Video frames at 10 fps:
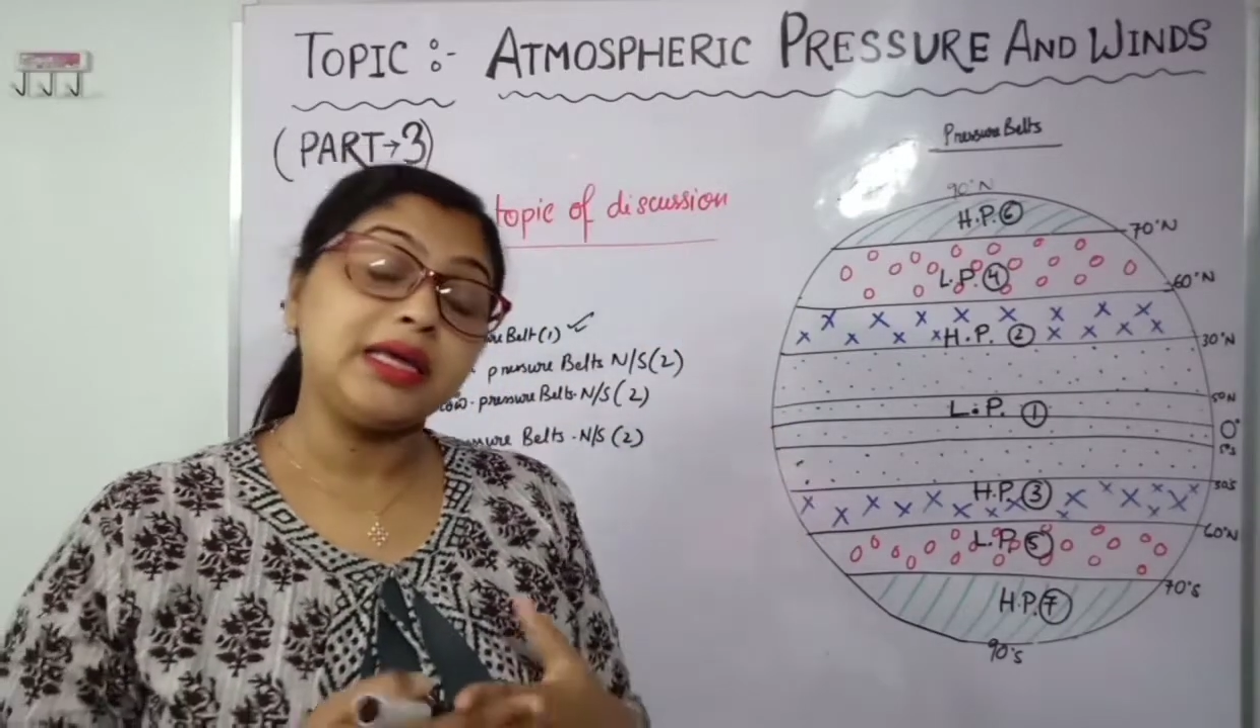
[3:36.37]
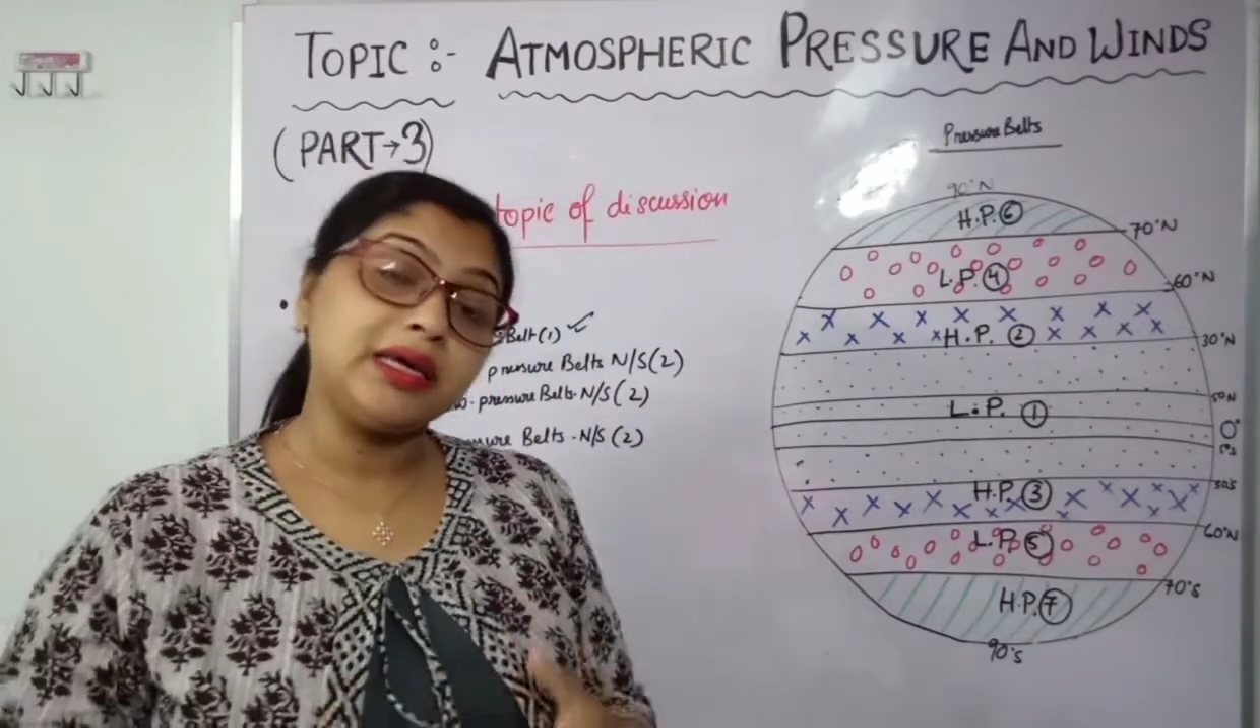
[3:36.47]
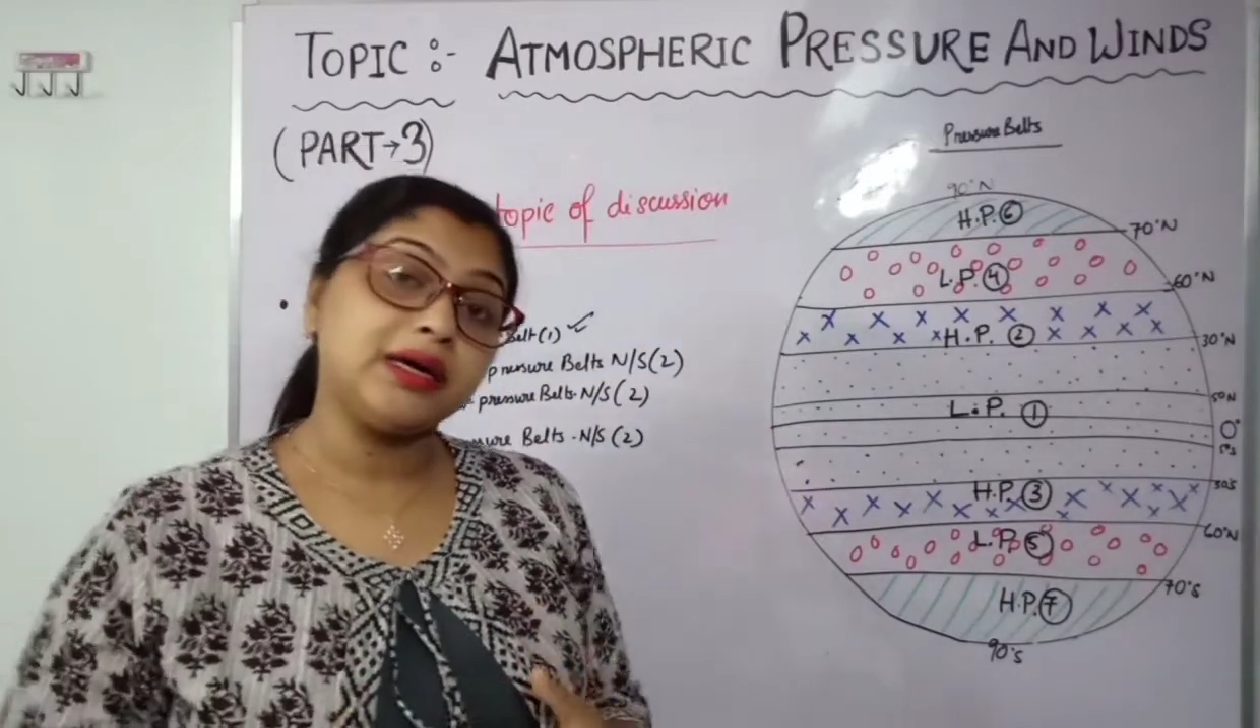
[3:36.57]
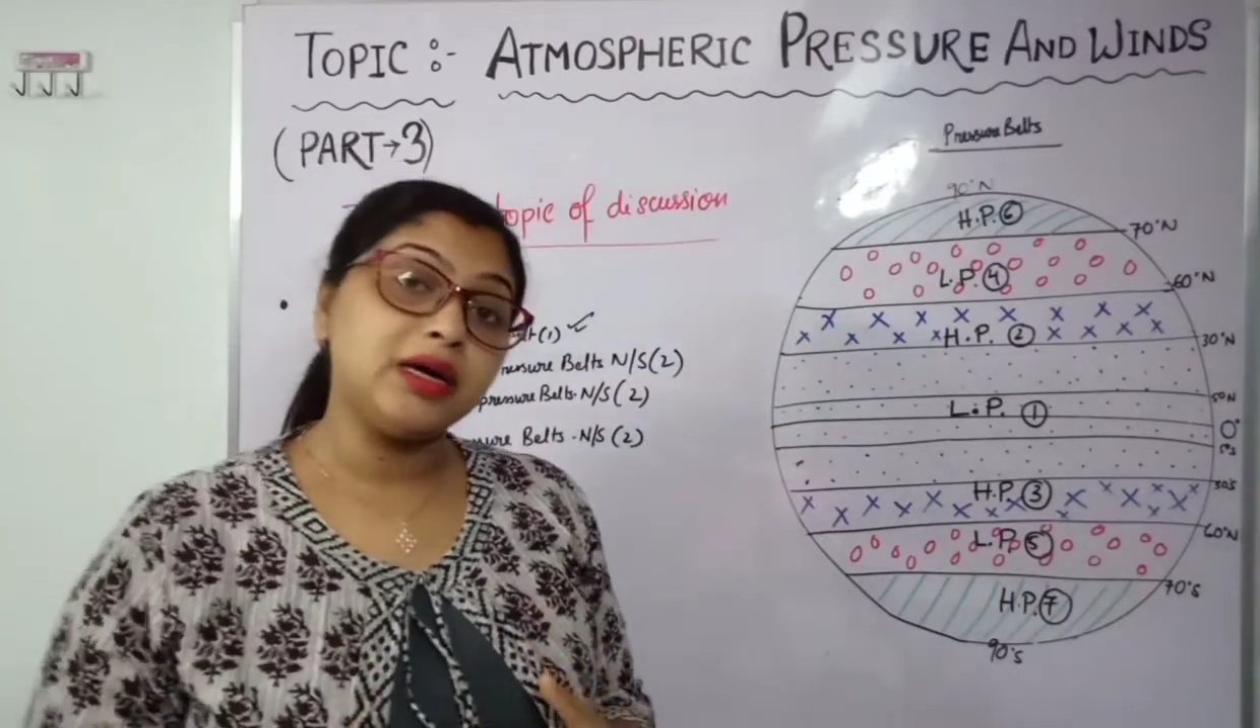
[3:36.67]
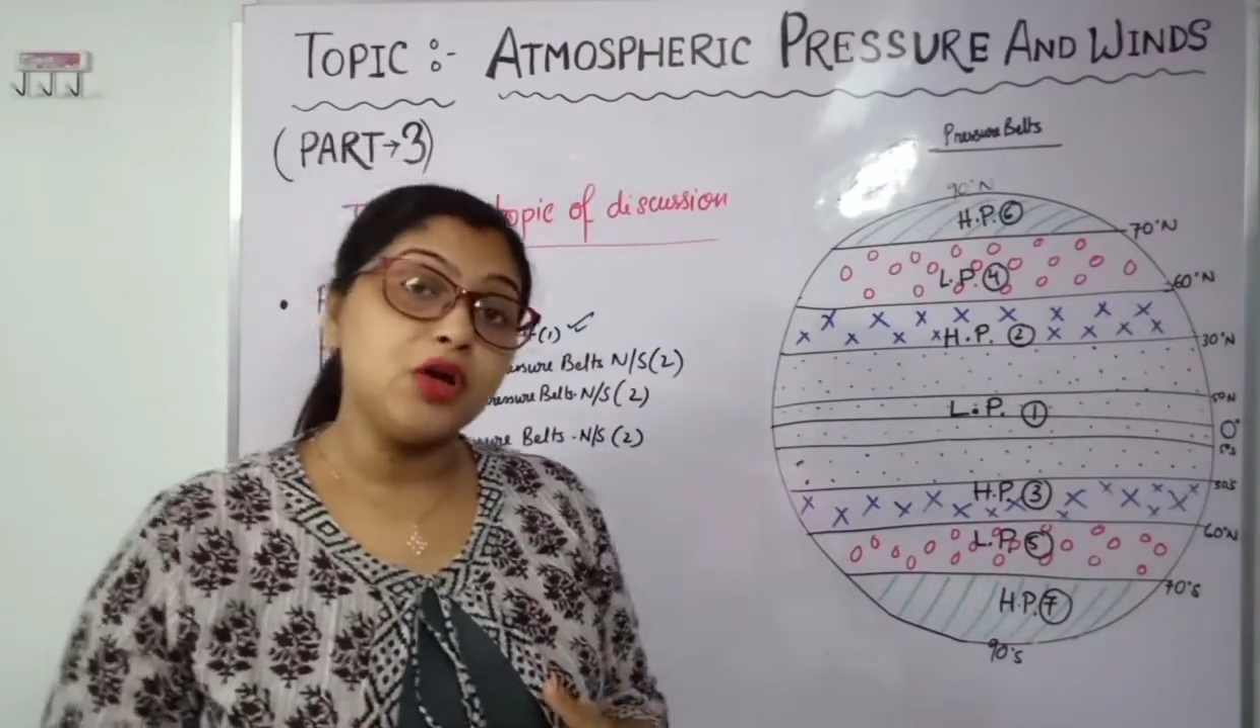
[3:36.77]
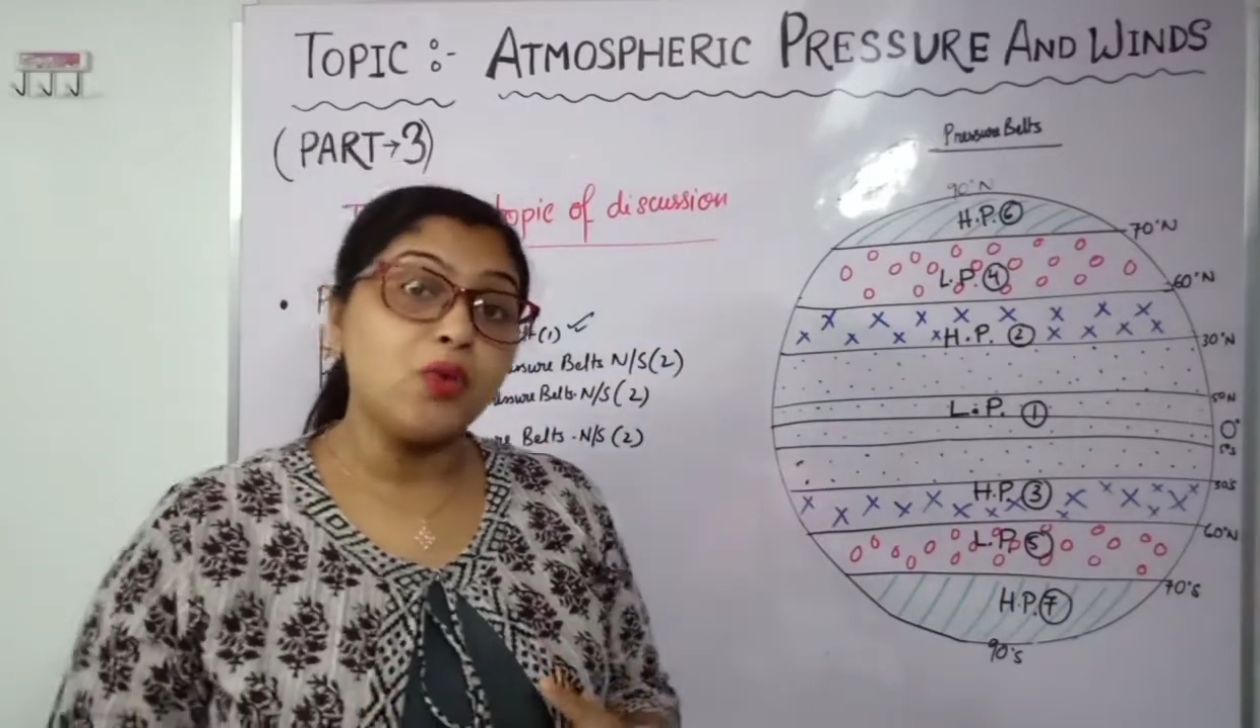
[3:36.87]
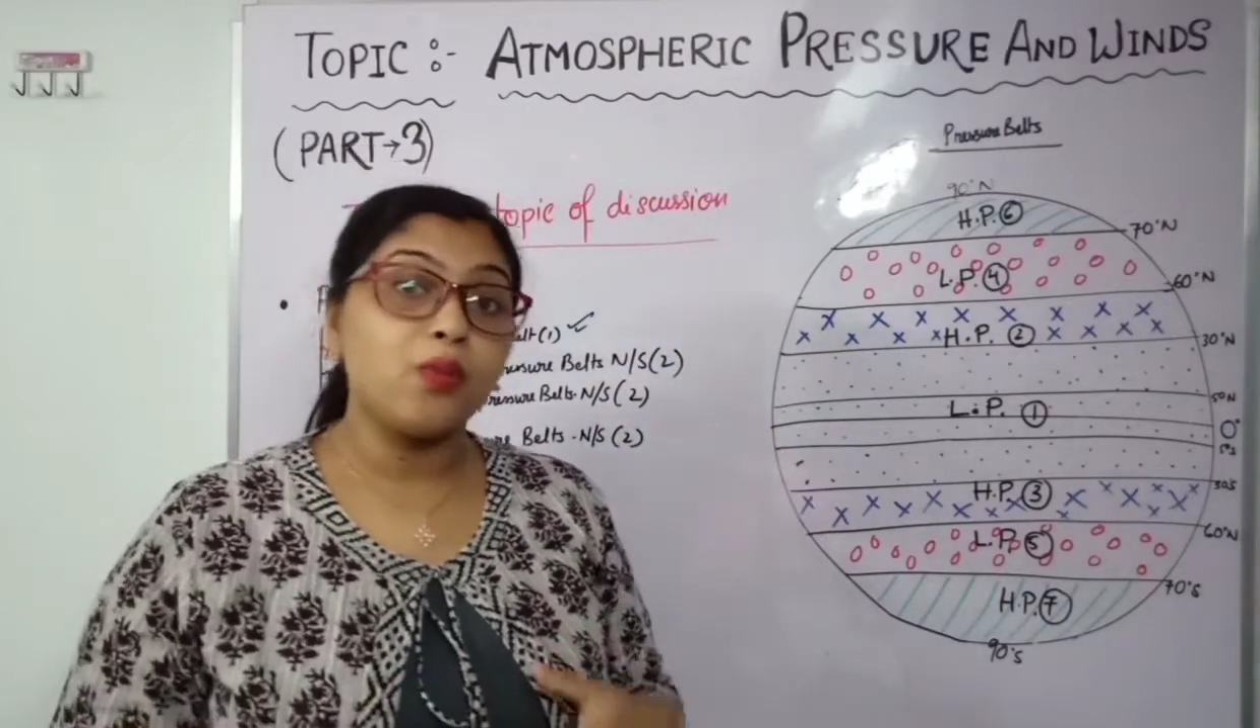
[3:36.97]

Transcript: here